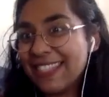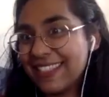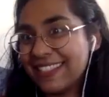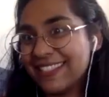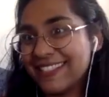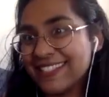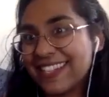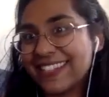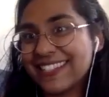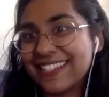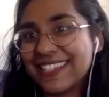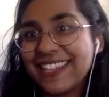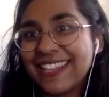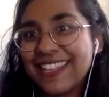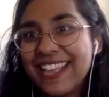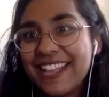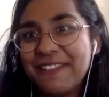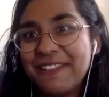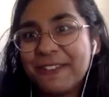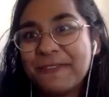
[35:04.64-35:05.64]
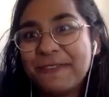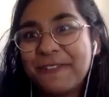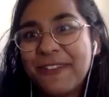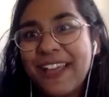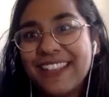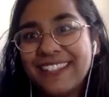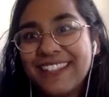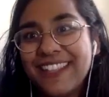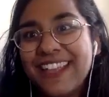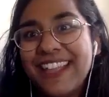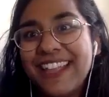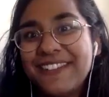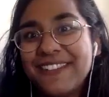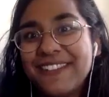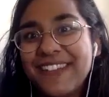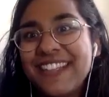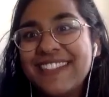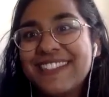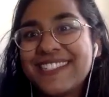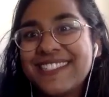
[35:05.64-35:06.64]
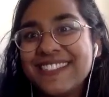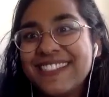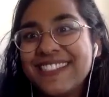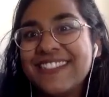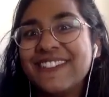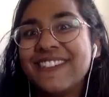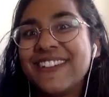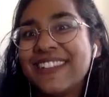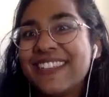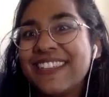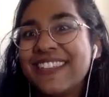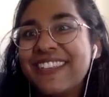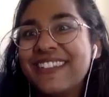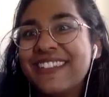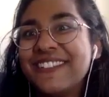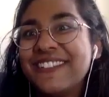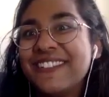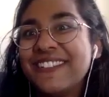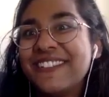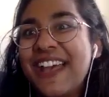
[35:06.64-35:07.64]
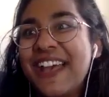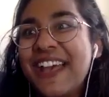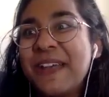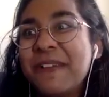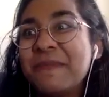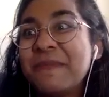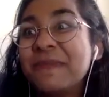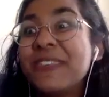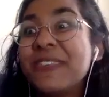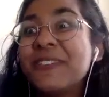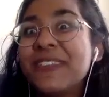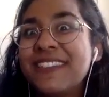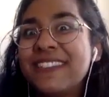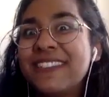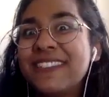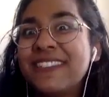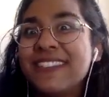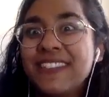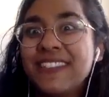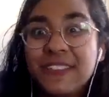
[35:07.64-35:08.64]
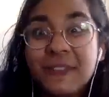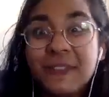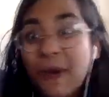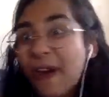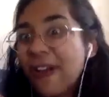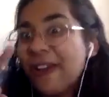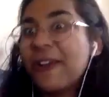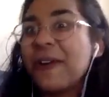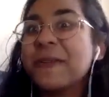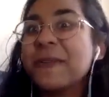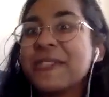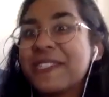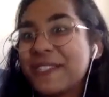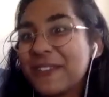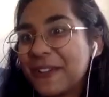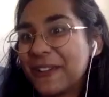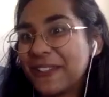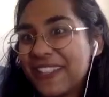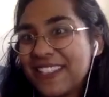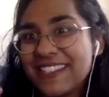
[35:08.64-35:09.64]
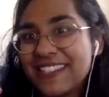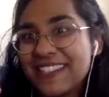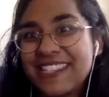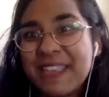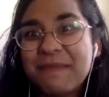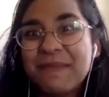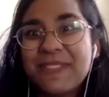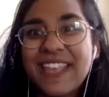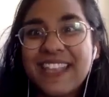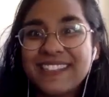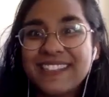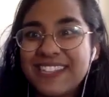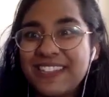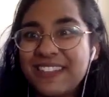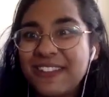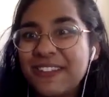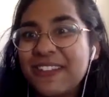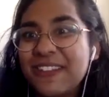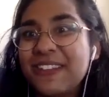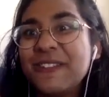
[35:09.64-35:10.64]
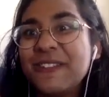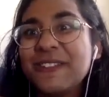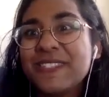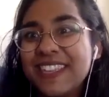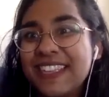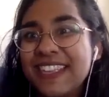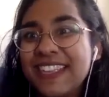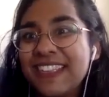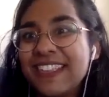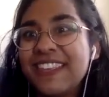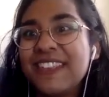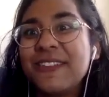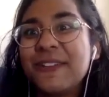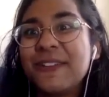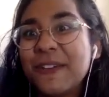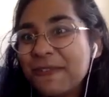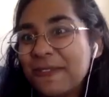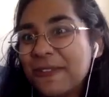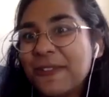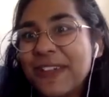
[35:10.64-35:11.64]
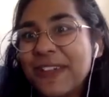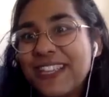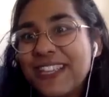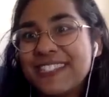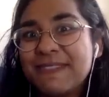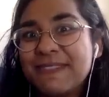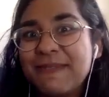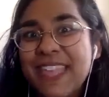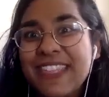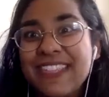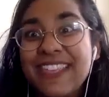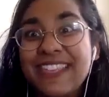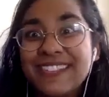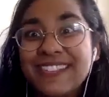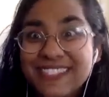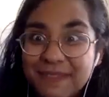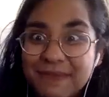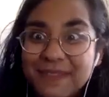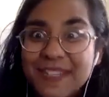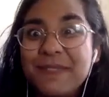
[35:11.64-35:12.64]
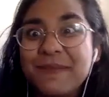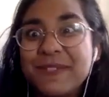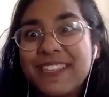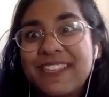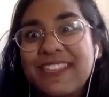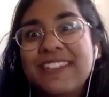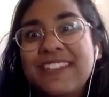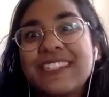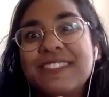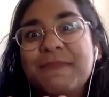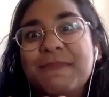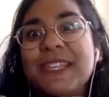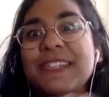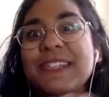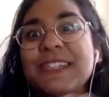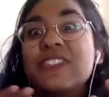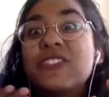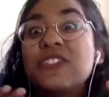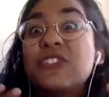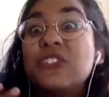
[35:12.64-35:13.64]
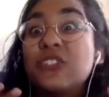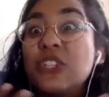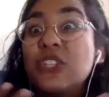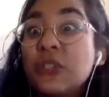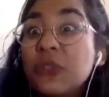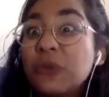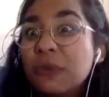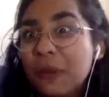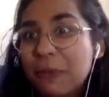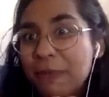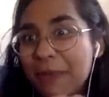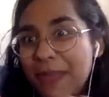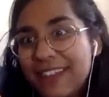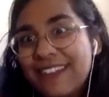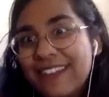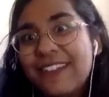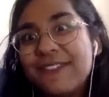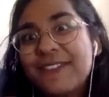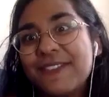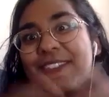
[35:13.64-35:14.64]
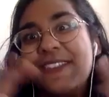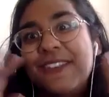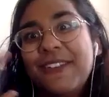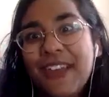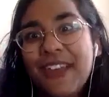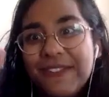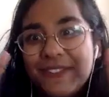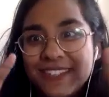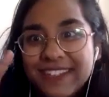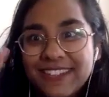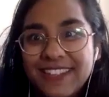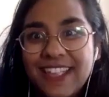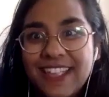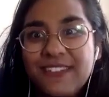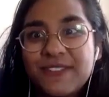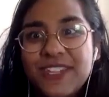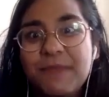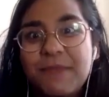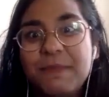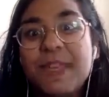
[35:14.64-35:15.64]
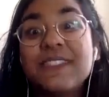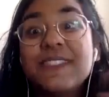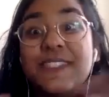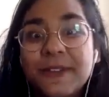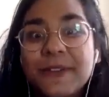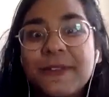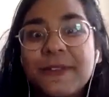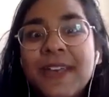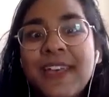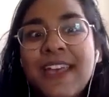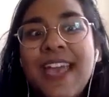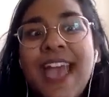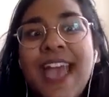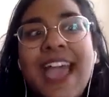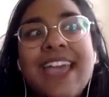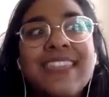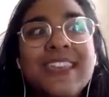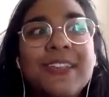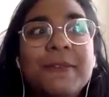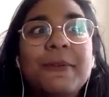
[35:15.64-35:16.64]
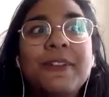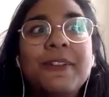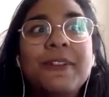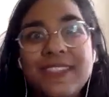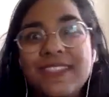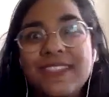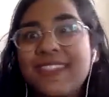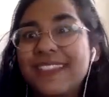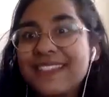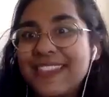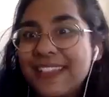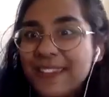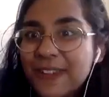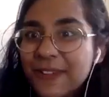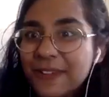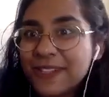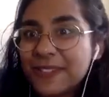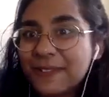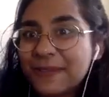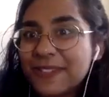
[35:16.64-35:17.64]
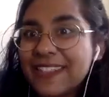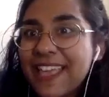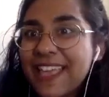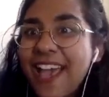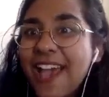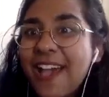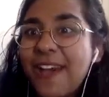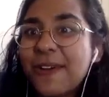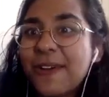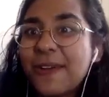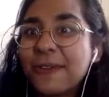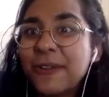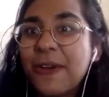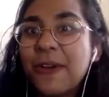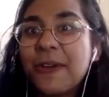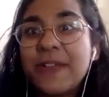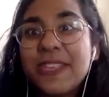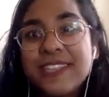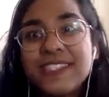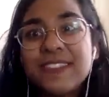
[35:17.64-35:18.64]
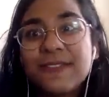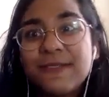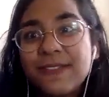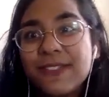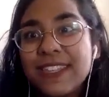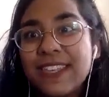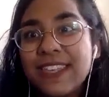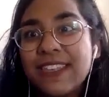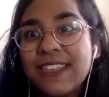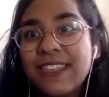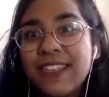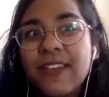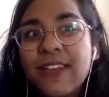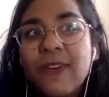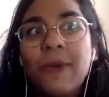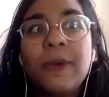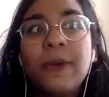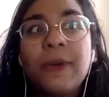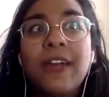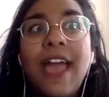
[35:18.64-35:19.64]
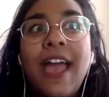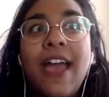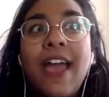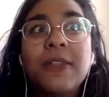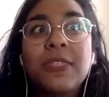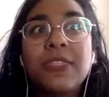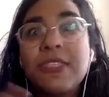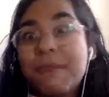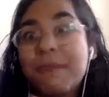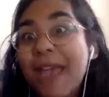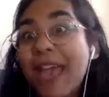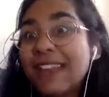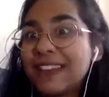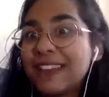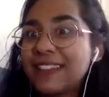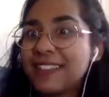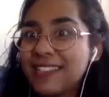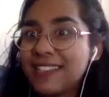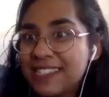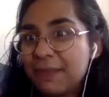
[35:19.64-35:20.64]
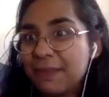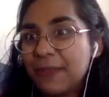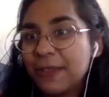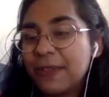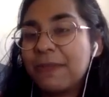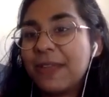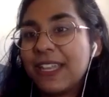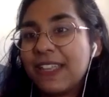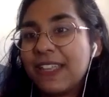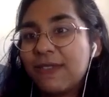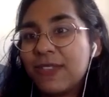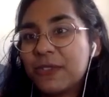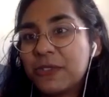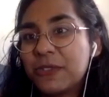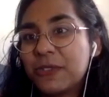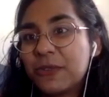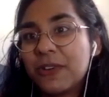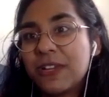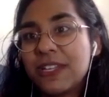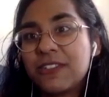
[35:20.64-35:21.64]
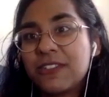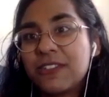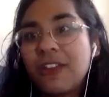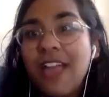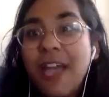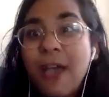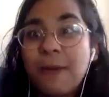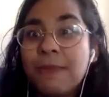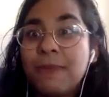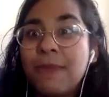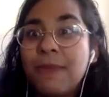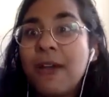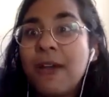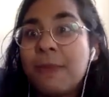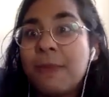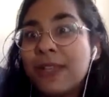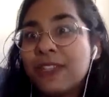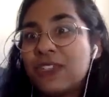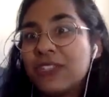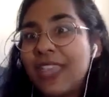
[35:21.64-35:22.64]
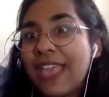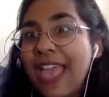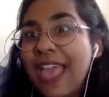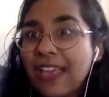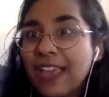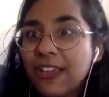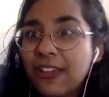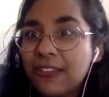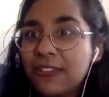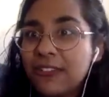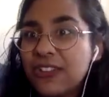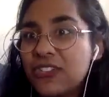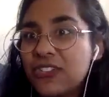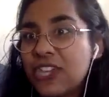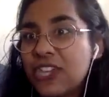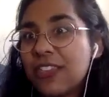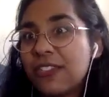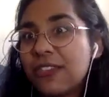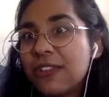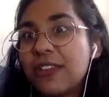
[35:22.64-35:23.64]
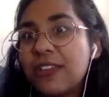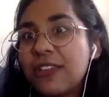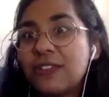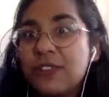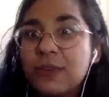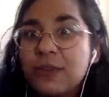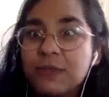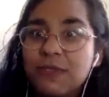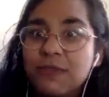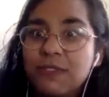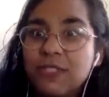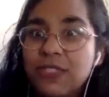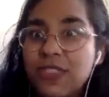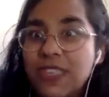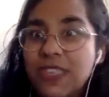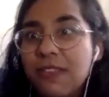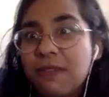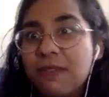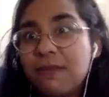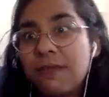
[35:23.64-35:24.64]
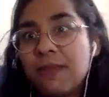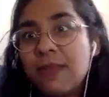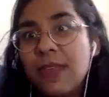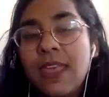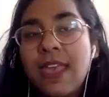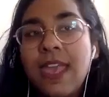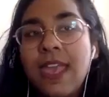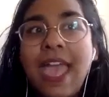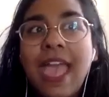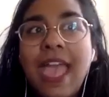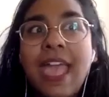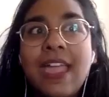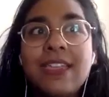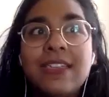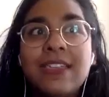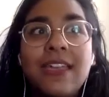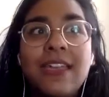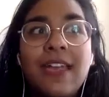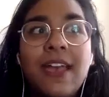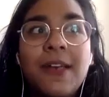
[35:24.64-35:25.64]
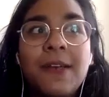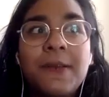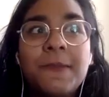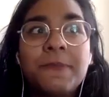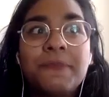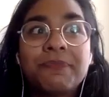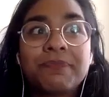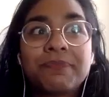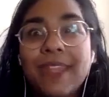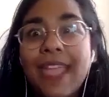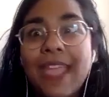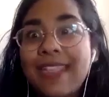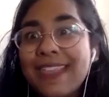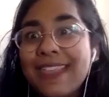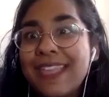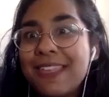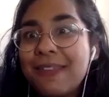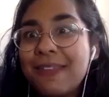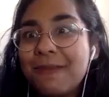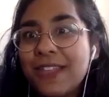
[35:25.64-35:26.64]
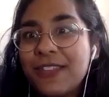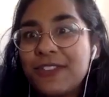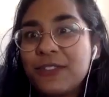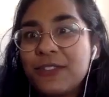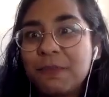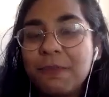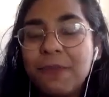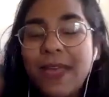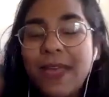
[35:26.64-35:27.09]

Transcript: think there's actually like kind of a fine line, right? Where you are always circling the same things and you're using your voice, and then sometimes it can just be just too repetitive, so you have to kind of shape that. So I think one of the things I noticed was how cohesively or how thematically similar many of these stories are, how much they echoed each other in terms of theme and image,